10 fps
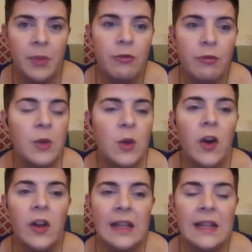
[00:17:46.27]
from your
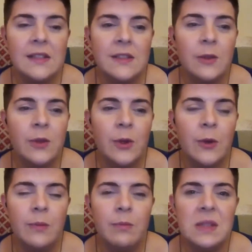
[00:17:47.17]
colleagues or
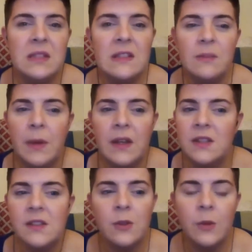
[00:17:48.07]
your business
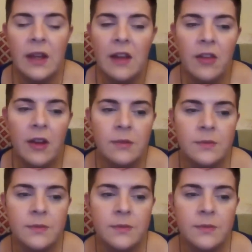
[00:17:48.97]
buds or whatever?